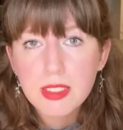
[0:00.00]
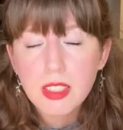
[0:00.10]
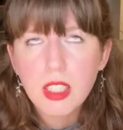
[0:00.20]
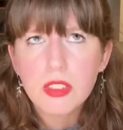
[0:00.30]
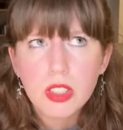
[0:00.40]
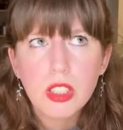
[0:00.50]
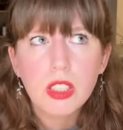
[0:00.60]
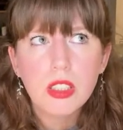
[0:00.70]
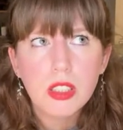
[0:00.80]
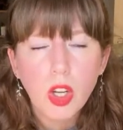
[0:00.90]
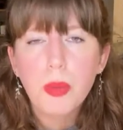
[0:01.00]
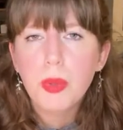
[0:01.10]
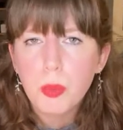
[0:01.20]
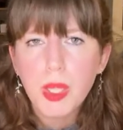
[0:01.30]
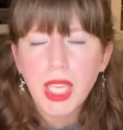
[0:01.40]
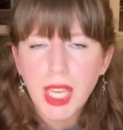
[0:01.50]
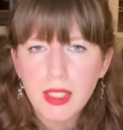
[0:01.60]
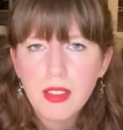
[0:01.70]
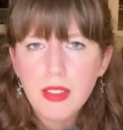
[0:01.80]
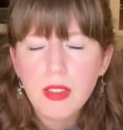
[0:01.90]
CERN open
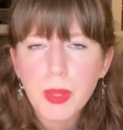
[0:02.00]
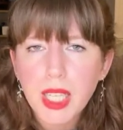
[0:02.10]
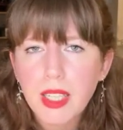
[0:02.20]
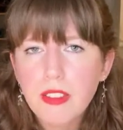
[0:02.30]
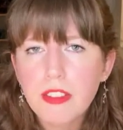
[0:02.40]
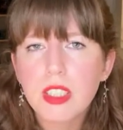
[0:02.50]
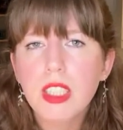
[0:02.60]
weekend that we have.